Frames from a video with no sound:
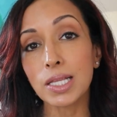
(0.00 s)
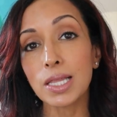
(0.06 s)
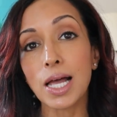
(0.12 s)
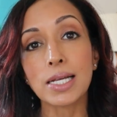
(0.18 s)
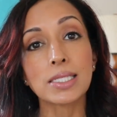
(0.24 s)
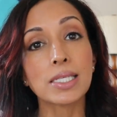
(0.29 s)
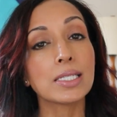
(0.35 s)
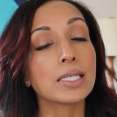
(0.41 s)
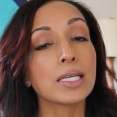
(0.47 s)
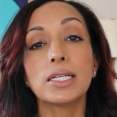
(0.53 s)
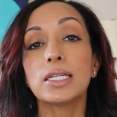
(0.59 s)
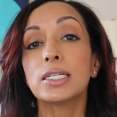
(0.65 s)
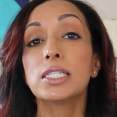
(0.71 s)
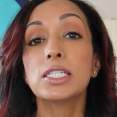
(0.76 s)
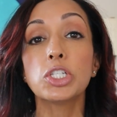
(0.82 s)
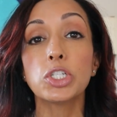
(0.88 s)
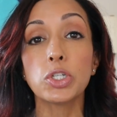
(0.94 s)
the glasses. It
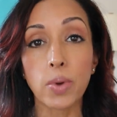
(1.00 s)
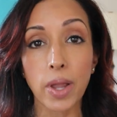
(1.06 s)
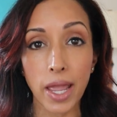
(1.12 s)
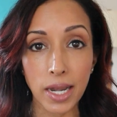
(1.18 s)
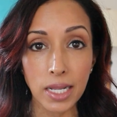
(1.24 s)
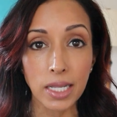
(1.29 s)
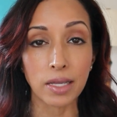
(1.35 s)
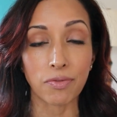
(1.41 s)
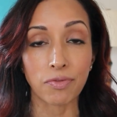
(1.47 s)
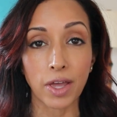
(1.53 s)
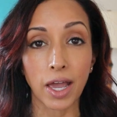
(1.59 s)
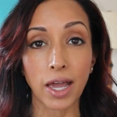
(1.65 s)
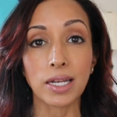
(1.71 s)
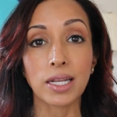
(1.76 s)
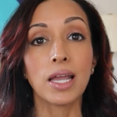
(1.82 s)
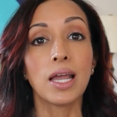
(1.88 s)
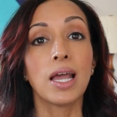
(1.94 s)
doesn't do any of
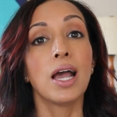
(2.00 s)
that.